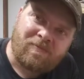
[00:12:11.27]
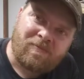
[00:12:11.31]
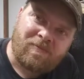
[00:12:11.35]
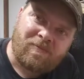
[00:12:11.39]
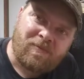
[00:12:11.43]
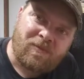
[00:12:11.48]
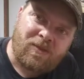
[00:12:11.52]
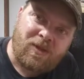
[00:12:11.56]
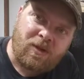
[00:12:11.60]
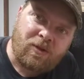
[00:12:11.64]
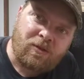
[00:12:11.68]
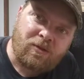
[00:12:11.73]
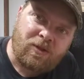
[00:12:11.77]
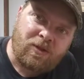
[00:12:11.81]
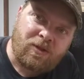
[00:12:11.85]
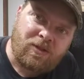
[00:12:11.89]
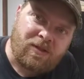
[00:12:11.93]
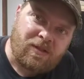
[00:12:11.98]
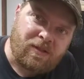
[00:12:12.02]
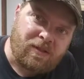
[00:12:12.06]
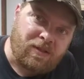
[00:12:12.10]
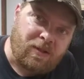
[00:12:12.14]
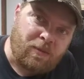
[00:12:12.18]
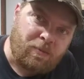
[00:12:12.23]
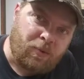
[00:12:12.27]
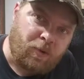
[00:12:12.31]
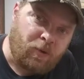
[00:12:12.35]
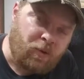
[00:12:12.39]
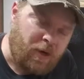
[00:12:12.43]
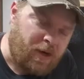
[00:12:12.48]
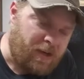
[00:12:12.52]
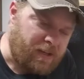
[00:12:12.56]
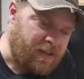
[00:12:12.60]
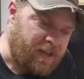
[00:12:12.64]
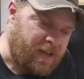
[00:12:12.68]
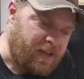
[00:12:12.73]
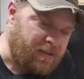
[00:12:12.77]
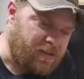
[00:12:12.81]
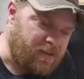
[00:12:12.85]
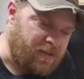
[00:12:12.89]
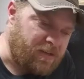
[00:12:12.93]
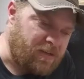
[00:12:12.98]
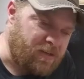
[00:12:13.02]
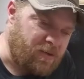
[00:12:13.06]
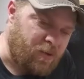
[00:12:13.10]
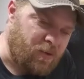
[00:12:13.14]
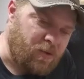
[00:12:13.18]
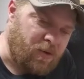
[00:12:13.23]
So just a simple run down to the
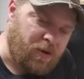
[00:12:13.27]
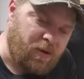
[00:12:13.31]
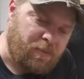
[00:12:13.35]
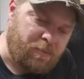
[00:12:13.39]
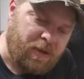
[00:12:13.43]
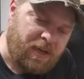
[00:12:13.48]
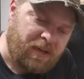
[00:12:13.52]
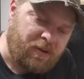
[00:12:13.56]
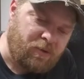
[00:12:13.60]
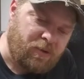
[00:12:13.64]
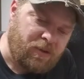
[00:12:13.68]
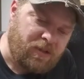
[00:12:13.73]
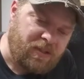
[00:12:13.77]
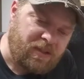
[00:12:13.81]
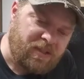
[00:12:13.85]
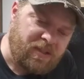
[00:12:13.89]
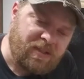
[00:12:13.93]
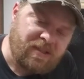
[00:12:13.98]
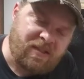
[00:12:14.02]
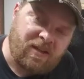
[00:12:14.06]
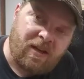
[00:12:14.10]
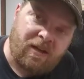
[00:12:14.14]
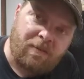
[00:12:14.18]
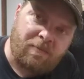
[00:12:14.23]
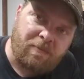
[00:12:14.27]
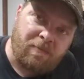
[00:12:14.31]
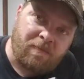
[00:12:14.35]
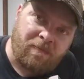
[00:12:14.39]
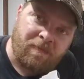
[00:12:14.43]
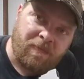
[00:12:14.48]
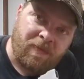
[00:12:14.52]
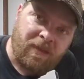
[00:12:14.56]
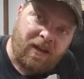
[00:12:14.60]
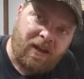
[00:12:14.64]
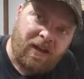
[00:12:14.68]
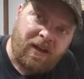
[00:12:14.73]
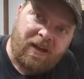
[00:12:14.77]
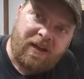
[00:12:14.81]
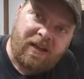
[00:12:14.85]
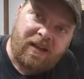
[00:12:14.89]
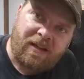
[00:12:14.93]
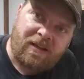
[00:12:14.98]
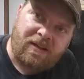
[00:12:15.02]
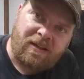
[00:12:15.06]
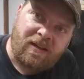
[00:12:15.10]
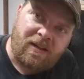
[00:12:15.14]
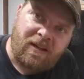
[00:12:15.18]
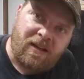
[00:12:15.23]
store, pick one of these up,
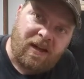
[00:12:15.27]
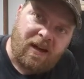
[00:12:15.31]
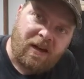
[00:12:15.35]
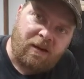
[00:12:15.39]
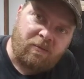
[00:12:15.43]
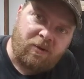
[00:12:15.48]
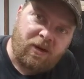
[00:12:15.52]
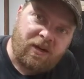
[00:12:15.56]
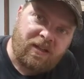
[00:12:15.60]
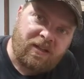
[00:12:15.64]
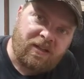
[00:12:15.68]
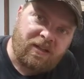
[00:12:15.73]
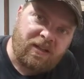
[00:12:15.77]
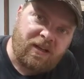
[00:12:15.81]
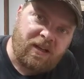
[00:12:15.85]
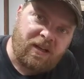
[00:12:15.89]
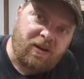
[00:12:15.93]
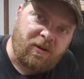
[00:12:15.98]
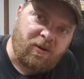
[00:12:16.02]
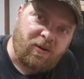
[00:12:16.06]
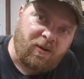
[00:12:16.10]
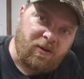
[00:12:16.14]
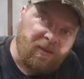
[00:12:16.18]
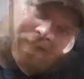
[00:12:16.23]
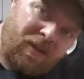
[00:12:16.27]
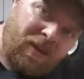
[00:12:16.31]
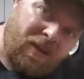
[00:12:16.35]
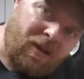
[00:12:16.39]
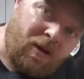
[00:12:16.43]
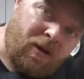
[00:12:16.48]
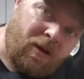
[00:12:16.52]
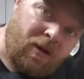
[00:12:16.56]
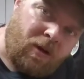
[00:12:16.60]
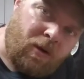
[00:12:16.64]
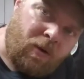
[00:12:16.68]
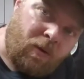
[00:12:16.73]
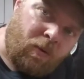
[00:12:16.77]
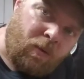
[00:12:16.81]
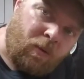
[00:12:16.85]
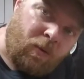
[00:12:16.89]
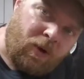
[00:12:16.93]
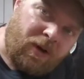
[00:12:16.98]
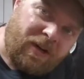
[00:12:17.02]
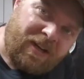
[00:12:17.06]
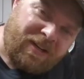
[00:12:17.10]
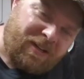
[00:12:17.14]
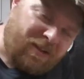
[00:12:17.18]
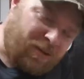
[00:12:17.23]
and I'm ready to go.
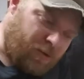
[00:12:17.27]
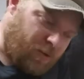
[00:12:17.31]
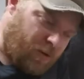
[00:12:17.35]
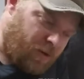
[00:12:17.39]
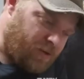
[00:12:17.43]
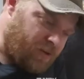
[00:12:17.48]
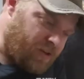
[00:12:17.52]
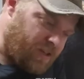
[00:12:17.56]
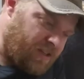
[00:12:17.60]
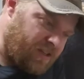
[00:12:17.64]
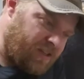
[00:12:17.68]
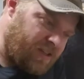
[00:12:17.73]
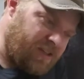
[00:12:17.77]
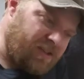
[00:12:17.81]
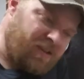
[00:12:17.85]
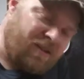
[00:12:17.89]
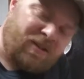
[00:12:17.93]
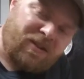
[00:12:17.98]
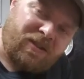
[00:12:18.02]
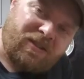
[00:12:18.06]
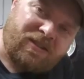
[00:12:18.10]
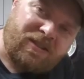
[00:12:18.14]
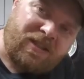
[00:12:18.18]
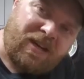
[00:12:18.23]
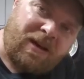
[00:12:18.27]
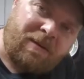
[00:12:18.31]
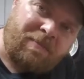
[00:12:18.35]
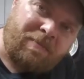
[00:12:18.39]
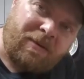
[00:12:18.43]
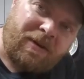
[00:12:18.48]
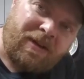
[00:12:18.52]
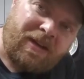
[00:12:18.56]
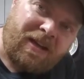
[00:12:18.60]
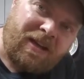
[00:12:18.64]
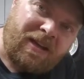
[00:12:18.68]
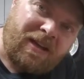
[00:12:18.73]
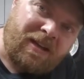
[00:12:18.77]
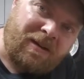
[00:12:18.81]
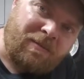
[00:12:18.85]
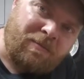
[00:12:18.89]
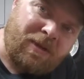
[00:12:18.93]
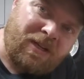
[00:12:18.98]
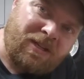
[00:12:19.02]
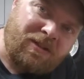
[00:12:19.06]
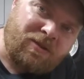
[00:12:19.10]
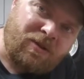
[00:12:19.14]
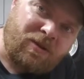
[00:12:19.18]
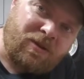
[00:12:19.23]
We'll get it thrown in here, hooked up, and
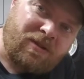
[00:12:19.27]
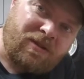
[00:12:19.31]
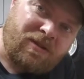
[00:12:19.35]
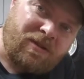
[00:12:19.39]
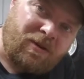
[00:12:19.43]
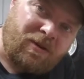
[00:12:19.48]
make sure it still